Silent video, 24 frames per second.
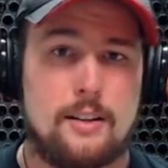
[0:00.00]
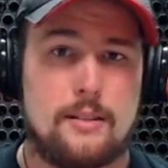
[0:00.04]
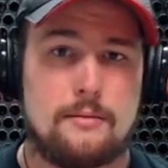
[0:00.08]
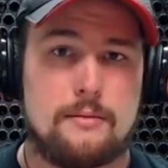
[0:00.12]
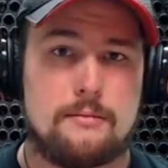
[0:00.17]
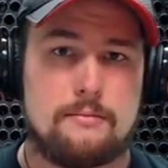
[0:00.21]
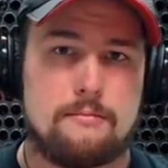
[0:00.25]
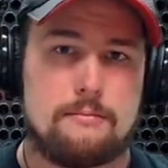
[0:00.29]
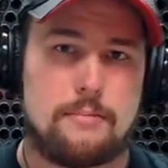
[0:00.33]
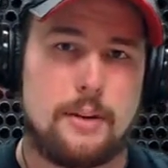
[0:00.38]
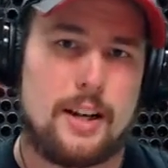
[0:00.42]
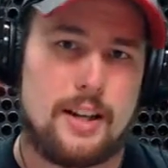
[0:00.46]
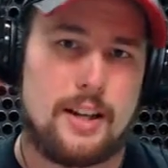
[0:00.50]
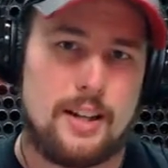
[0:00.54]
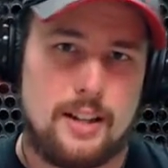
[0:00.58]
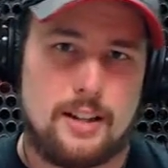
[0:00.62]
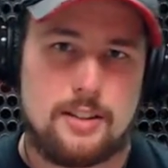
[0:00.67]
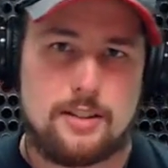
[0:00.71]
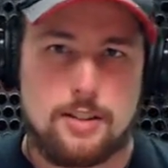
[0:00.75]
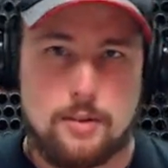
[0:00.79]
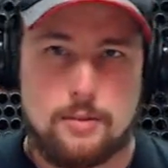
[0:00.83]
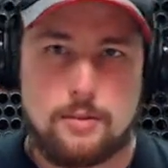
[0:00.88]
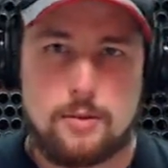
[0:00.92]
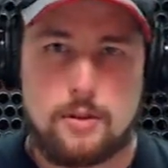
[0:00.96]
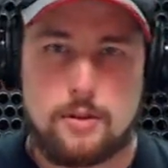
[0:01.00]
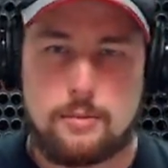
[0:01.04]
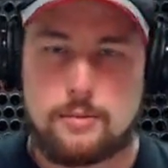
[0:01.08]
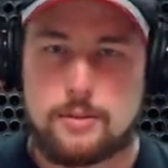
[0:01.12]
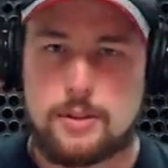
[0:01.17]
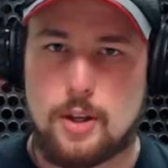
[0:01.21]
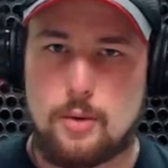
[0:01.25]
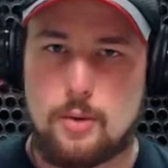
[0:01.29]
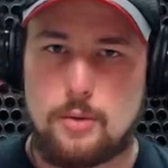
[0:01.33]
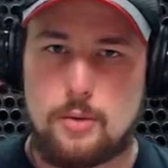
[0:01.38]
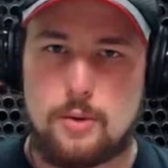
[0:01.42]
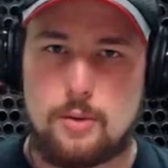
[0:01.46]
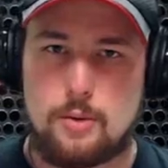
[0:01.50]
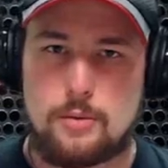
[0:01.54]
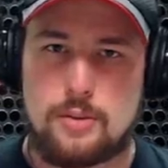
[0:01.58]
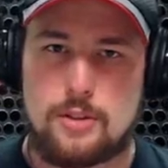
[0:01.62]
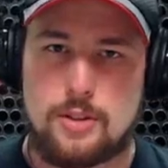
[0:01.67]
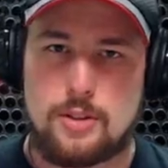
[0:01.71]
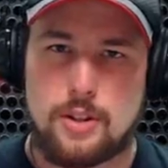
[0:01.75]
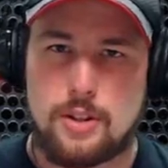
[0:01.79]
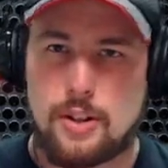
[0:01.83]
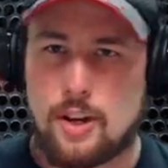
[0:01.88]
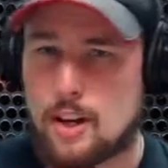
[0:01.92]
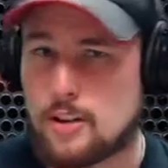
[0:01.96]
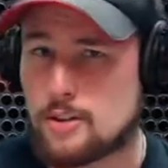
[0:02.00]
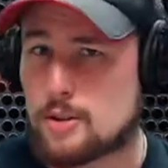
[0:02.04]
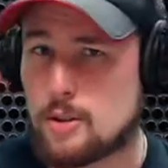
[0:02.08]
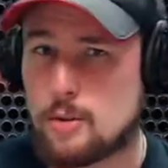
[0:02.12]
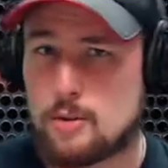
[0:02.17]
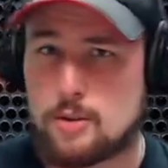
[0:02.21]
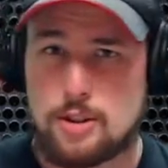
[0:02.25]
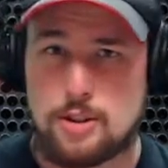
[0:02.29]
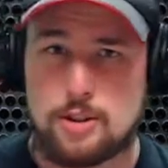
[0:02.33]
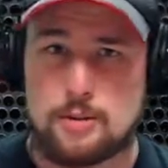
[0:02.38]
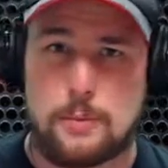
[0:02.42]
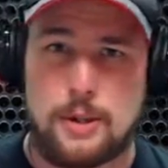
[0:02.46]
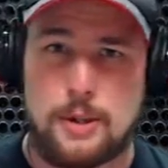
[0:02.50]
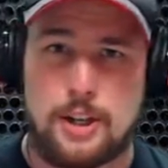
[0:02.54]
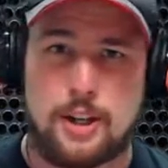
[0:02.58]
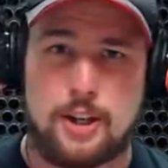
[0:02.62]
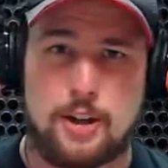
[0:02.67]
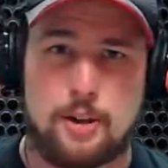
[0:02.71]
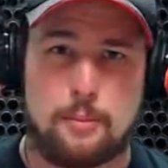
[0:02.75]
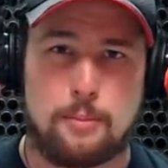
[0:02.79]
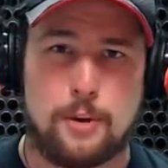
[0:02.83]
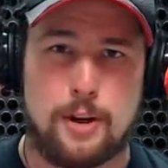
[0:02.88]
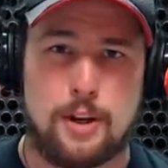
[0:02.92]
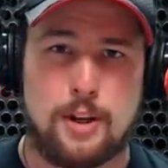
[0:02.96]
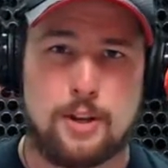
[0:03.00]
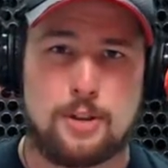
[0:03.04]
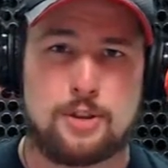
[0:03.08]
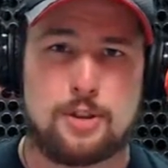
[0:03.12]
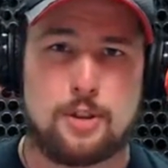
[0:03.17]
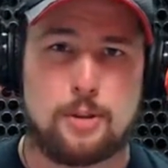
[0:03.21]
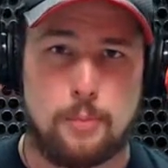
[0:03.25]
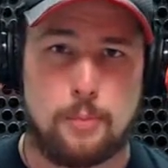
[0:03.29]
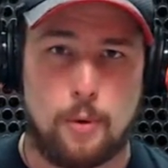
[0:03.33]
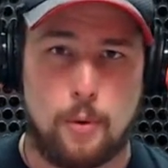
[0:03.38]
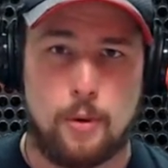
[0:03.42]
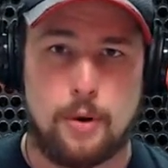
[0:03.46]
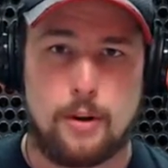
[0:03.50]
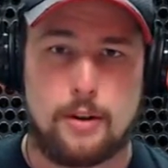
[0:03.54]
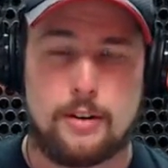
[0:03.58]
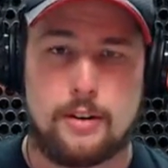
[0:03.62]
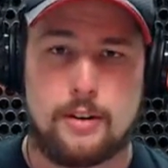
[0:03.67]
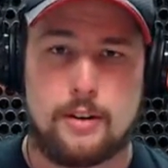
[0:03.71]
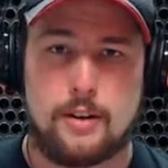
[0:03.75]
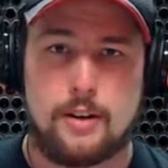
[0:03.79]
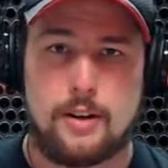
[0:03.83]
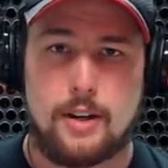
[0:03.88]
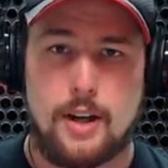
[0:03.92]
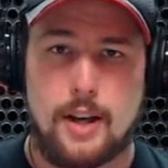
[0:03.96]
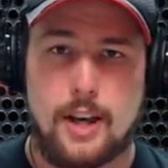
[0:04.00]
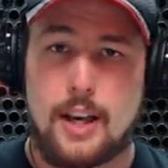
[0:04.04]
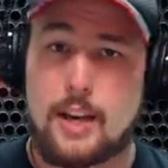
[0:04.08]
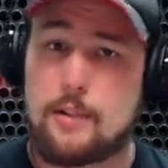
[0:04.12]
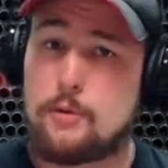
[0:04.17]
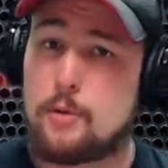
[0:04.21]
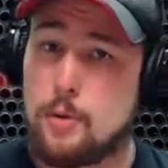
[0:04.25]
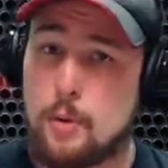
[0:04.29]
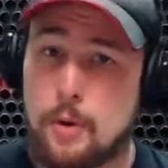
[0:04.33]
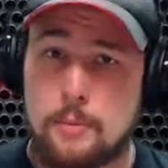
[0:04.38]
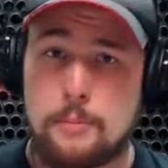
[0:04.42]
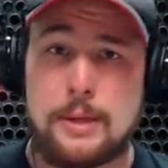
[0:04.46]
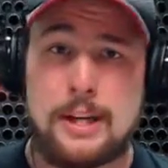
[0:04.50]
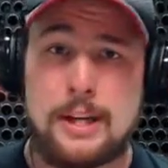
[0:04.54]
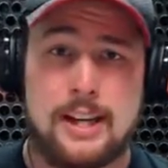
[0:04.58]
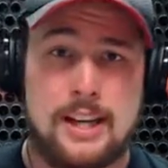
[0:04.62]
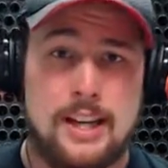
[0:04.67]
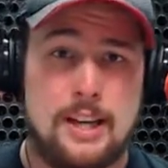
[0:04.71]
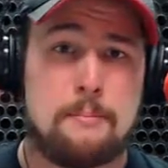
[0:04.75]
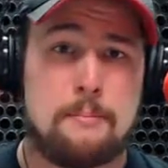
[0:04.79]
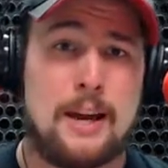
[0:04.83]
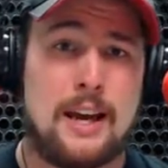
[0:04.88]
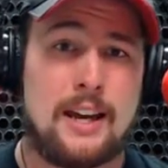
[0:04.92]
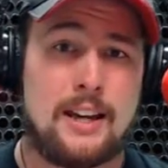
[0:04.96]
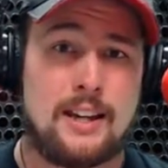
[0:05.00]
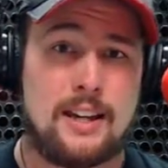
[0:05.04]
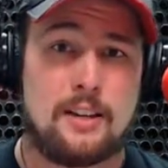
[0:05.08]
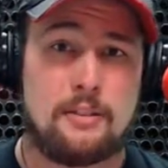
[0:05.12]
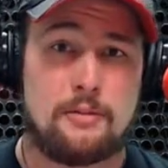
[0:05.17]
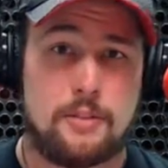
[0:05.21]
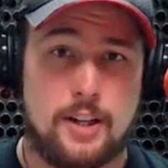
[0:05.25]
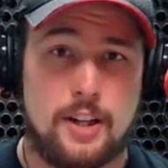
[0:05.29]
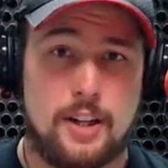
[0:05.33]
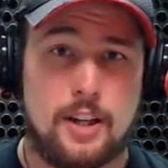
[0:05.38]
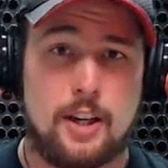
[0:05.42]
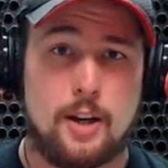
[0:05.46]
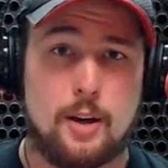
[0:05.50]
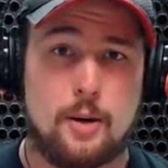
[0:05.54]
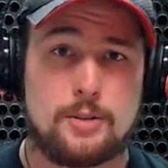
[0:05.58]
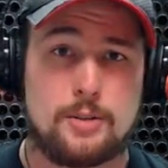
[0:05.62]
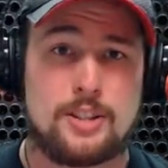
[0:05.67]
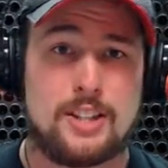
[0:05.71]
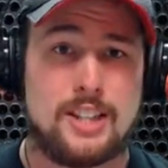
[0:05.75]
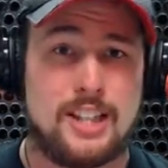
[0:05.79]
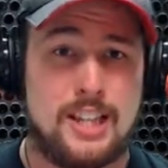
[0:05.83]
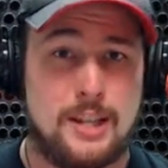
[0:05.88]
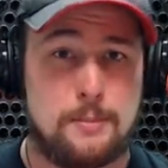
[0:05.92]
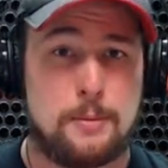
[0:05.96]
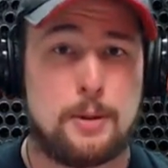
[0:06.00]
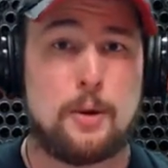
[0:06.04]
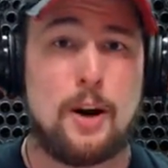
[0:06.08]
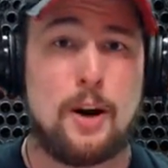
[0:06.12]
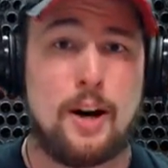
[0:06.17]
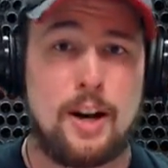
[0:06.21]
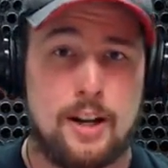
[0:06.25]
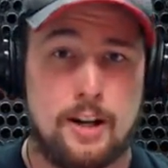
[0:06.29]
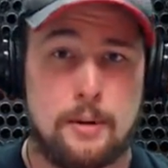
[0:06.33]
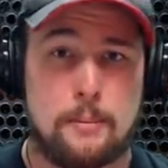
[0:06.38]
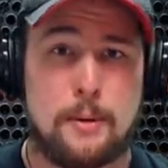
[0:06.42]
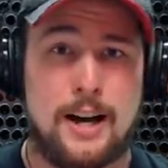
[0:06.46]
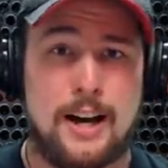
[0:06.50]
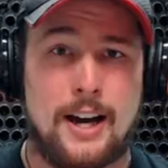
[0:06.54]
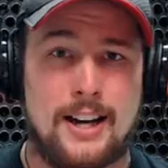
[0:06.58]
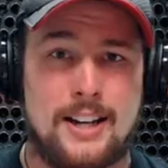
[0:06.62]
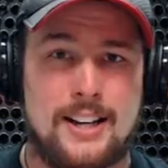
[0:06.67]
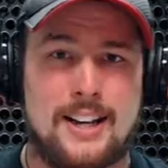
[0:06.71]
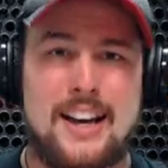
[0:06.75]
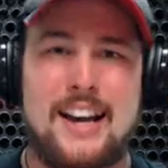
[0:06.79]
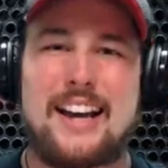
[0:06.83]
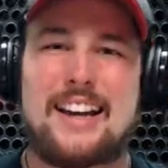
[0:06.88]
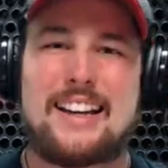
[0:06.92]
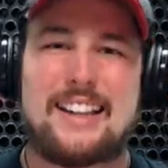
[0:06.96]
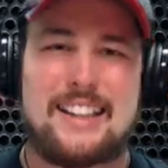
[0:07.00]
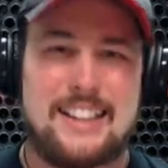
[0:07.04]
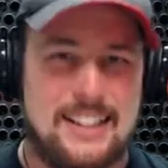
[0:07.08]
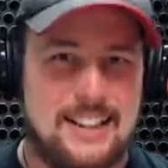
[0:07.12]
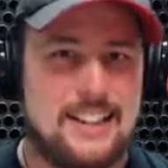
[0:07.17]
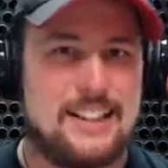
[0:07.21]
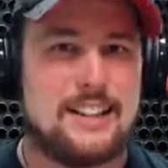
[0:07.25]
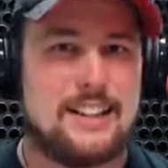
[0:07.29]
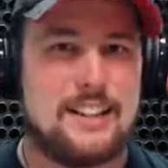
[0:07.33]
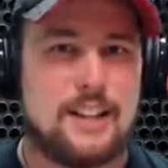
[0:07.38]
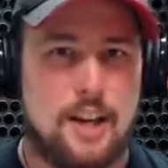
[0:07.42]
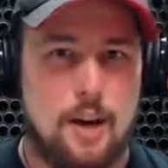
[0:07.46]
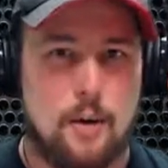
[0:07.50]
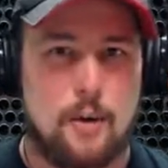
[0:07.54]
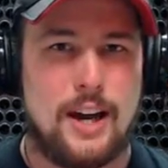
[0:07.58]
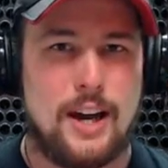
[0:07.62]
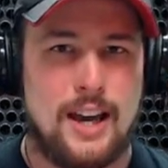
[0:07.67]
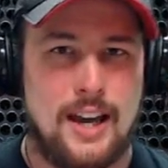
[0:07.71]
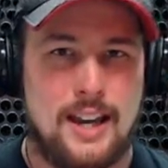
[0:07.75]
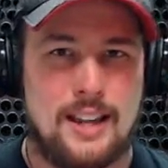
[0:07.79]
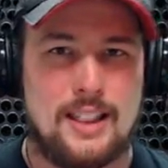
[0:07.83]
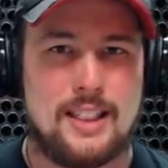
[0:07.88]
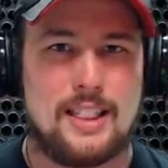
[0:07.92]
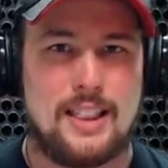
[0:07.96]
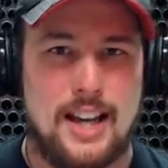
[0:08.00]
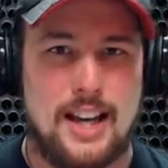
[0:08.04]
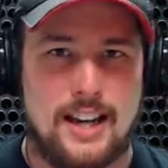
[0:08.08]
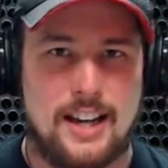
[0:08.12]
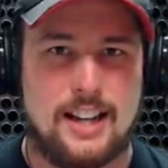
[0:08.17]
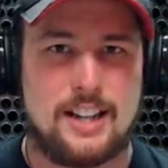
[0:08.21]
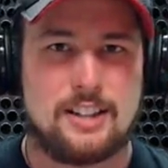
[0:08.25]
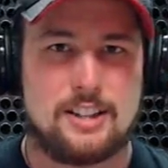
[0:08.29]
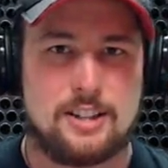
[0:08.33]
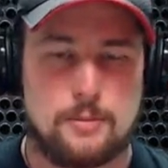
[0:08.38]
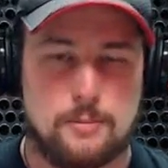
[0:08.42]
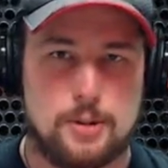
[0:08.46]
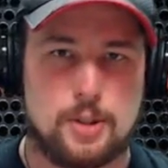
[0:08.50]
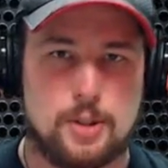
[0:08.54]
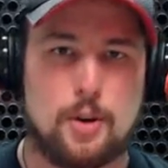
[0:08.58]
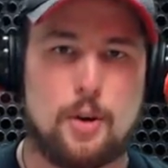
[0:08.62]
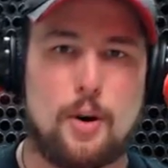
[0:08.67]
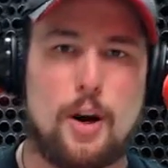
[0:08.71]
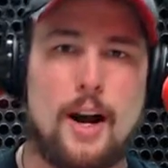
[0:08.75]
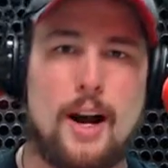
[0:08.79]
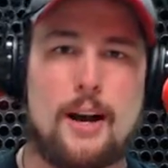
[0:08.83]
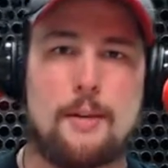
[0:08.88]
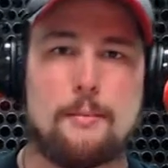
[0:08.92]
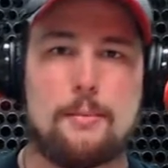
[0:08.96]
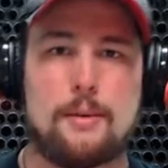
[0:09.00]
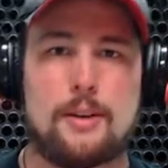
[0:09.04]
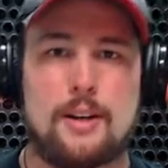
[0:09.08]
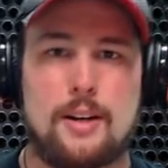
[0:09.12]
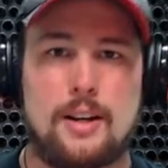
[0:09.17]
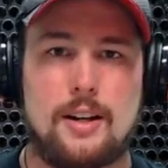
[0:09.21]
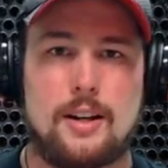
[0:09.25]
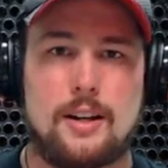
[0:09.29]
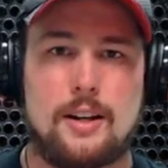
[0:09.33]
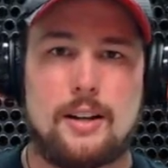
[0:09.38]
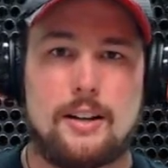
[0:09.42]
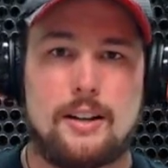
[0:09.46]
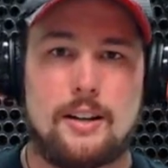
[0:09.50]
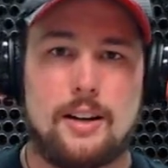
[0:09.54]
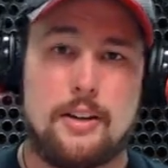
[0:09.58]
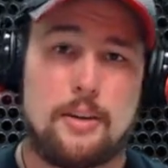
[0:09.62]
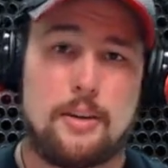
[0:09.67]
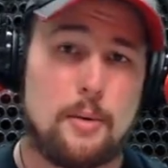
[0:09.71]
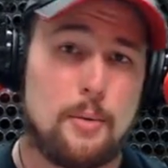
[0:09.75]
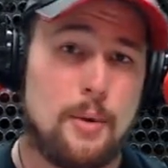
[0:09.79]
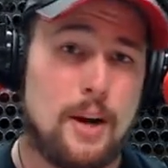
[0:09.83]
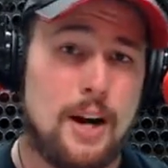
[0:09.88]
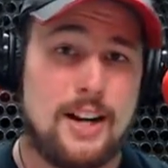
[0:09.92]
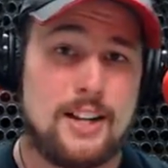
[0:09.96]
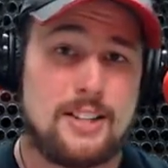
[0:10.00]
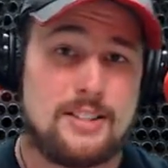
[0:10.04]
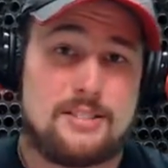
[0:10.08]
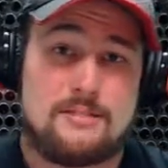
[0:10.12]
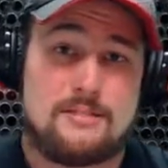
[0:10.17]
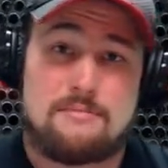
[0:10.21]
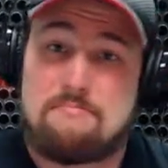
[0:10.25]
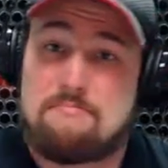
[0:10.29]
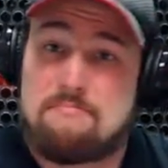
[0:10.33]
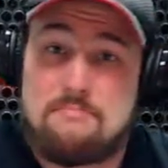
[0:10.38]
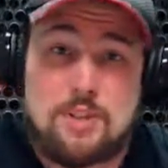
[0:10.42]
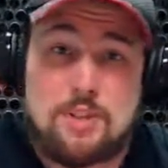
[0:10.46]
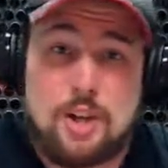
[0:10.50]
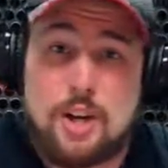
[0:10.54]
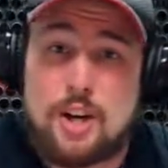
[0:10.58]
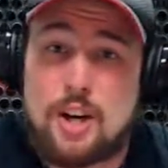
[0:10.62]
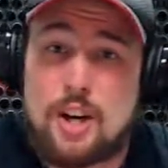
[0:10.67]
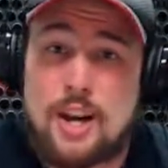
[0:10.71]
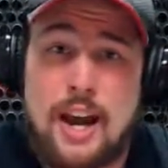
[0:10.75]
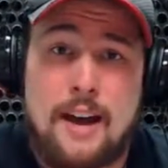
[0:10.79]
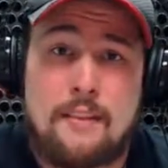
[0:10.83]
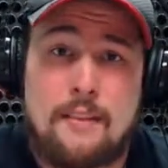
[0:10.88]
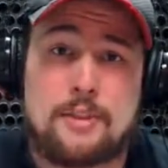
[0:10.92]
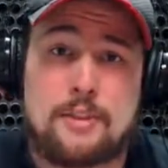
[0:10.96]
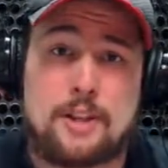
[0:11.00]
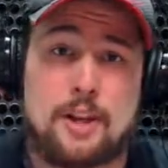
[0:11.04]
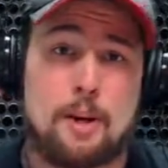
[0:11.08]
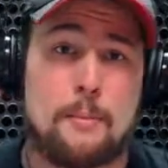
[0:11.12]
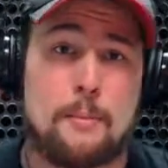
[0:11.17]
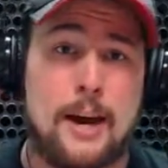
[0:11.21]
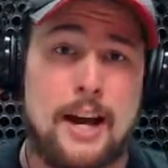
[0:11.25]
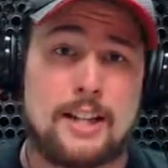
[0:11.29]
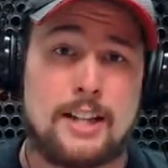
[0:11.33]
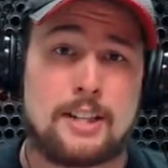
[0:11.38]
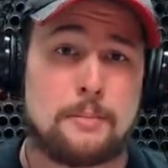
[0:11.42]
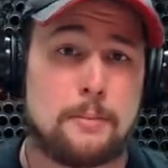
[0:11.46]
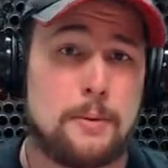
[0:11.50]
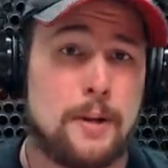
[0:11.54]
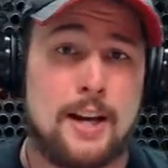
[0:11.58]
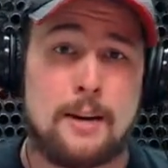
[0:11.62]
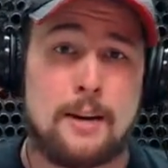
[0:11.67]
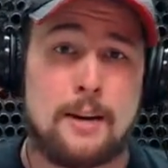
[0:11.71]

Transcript: but it's YouTube, so you could also just be here because you're bored. If you want me to keep making videos to keep you occupied, you need to go ahead and like and subscribe. Otherwise, you're going to have to go back to playing